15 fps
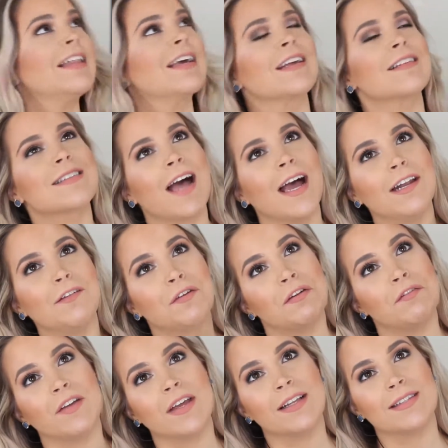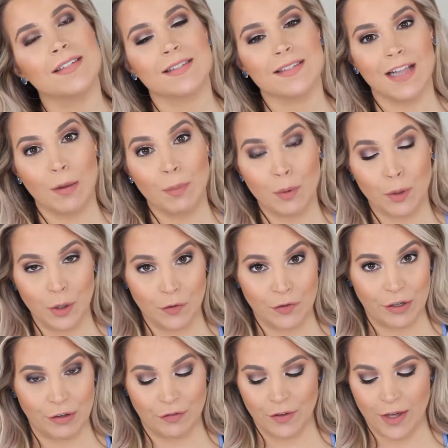Like, it's kind of convenient to slap it all
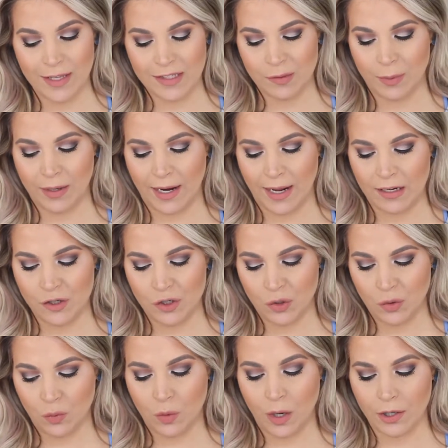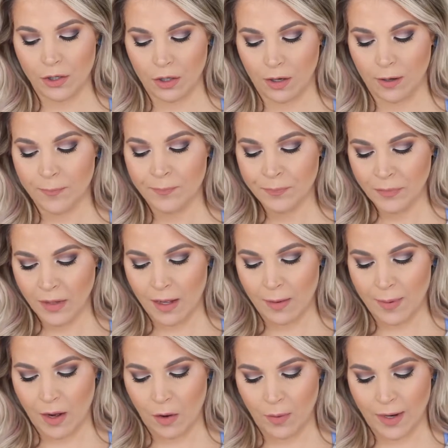over your face, but I do wonder
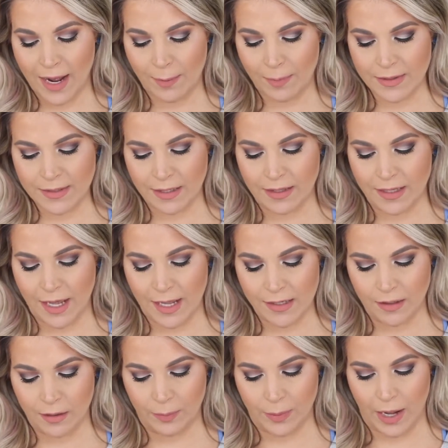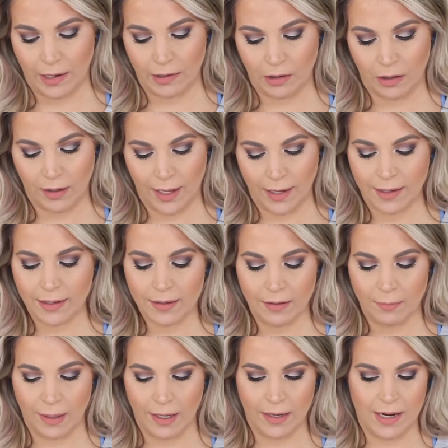about what happens at the end of the bottle. Like,
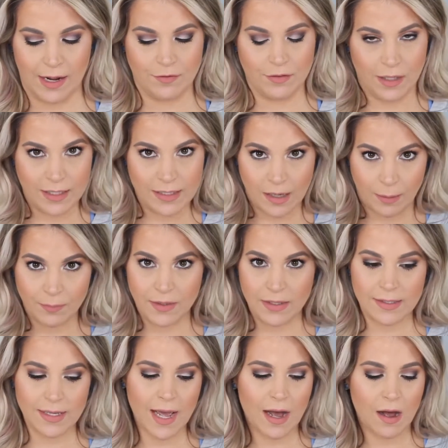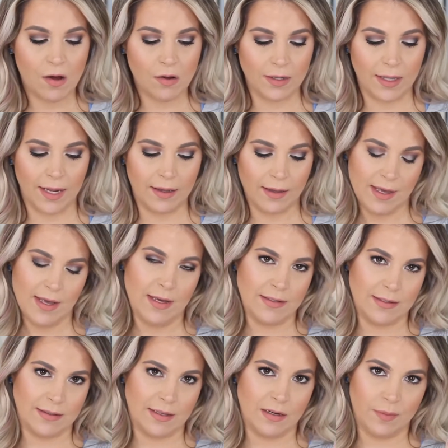am I gonna have to like dump this out? Like,
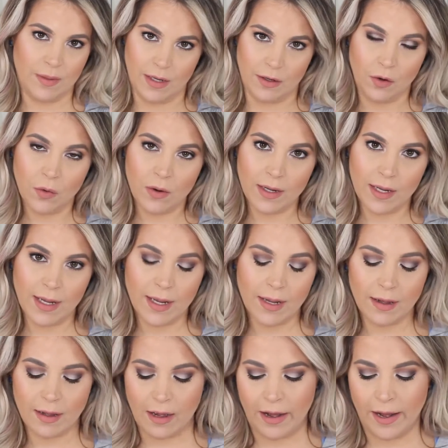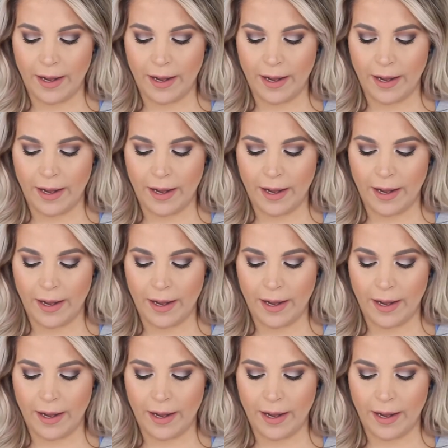is this gonna be annoying?